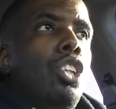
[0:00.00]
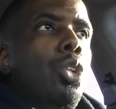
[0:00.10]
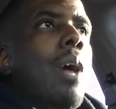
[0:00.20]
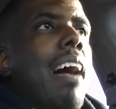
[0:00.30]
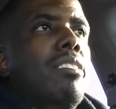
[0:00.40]

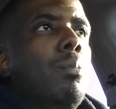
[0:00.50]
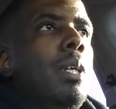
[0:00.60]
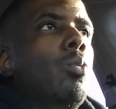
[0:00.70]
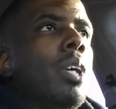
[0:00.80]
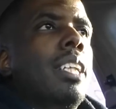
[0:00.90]
You have to
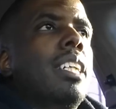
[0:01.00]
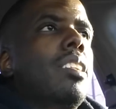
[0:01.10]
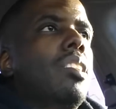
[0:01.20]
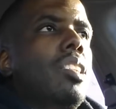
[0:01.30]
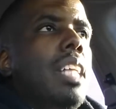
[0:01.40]
be
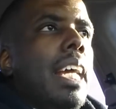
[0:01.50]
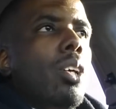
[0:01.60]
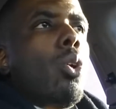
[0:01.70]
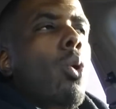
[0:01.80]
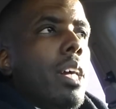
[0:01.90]
willing to stay
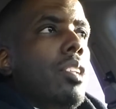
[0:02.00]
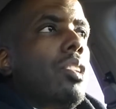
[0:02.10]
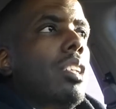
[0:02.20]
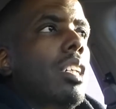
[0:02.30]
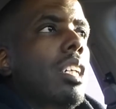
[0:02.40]
the
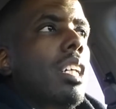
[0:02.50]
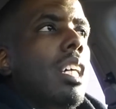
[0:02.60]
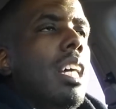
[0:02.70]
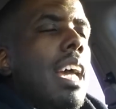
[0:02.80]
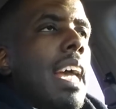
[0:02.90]
course.
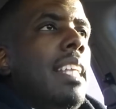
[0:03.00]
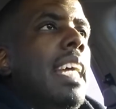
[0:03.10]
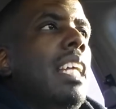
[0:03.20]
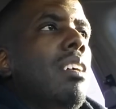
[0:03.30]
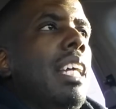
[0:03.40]
And
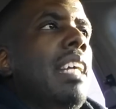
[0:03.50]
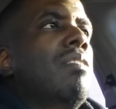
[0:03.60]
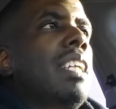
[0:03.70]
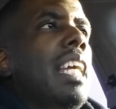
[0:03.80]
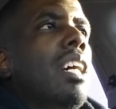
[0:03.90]
then
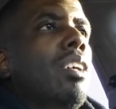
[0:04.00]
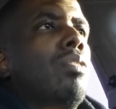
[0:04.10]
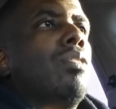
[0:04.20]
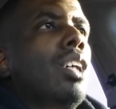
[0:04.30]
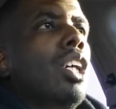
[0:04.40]
even
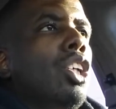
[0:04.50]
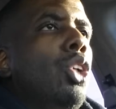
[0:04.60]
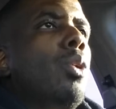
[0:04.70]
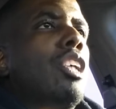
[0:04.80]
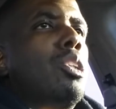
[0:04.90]

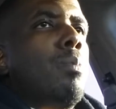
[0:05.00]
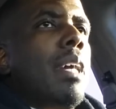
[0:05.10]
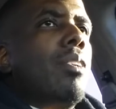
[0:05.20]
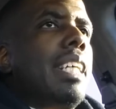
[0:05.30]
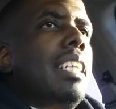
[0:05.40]
if you
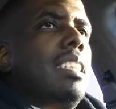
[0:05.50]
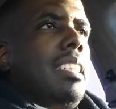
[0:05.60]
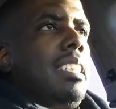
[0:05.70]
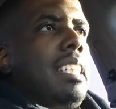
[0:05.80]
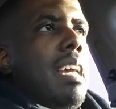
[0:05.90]
experience
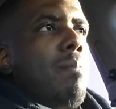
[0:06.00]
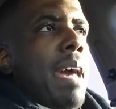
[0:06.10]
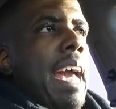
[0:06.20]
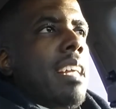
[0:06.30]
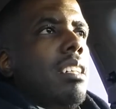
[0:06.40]
a
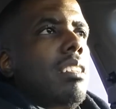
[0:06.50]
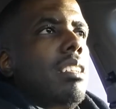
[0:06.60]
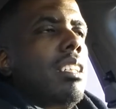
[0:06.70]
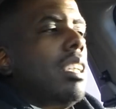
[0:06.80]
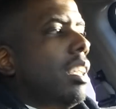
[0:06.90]
setback,
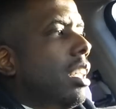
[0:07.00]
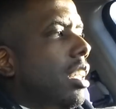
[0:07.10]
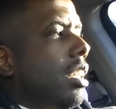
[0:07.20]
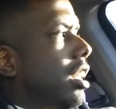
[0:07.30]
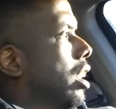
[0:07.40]

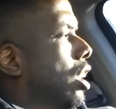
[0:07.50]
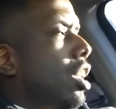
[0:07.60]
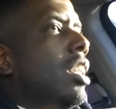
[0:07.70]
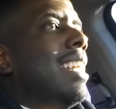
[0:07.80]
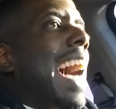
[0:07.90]

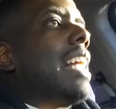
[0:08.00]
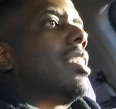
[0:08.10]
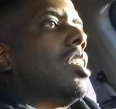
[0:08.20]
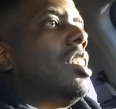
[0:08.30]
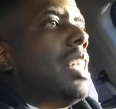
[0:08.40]

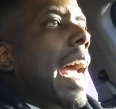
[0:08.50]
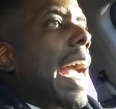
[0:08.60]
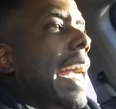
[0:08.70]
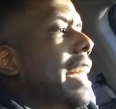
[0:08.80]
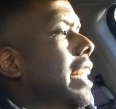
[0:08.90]
not to
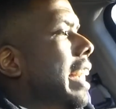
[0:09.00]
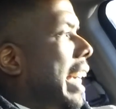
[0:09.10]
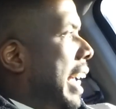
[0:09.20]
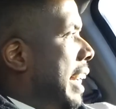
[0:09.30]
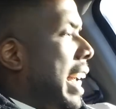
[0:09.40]
stay
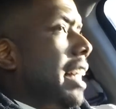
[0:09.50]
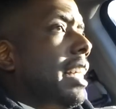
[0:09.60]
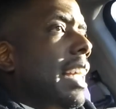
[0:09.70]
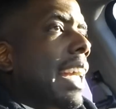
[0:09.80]
in that